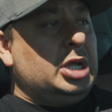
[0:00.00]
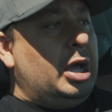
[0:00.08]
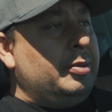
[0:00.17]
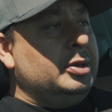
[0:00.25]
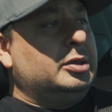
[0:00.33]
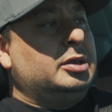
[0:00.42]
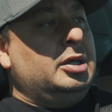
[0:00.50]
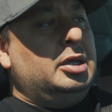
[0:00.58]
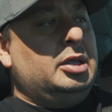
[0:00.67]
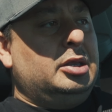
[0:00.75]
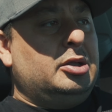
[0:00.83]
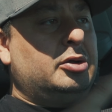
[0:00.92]

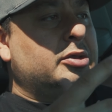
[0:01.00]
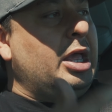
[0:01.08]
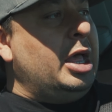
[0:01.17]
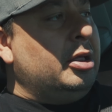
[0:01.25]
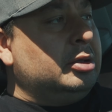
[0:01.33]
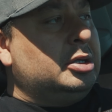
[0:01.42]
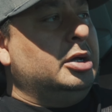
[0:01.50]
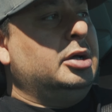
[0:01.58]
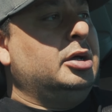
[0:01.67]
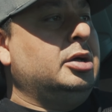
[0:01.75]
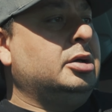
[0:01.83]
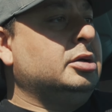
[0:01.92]
Dobinson, there's
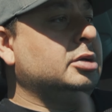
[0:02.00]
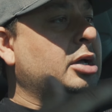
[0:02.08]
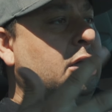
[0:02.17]
Elka,